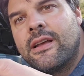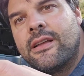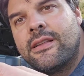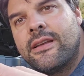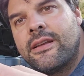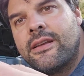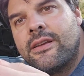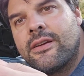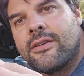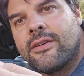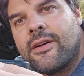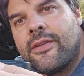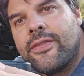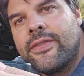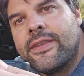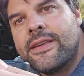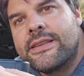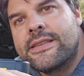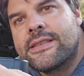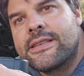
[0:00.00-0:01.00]
And then here on
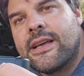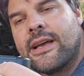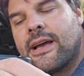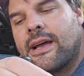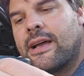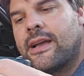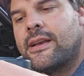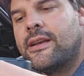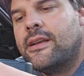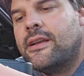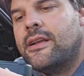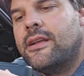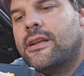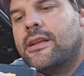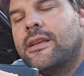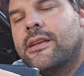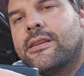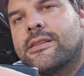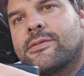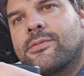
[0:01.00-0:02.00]
this side
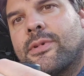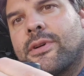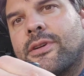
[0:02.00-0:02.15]
is